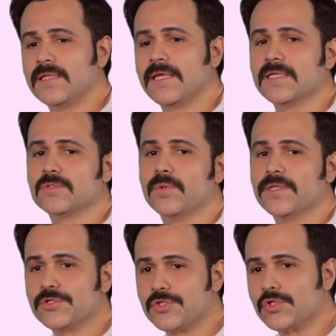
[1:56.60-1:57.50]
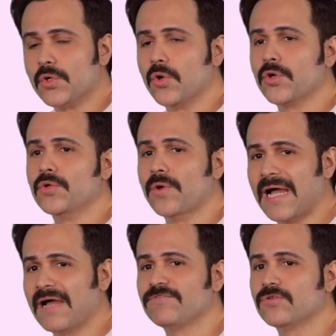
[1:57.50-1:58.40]
The thing is with a show you
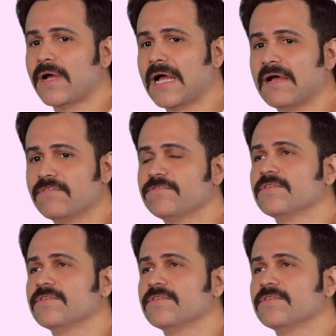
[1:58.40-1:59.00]
have to have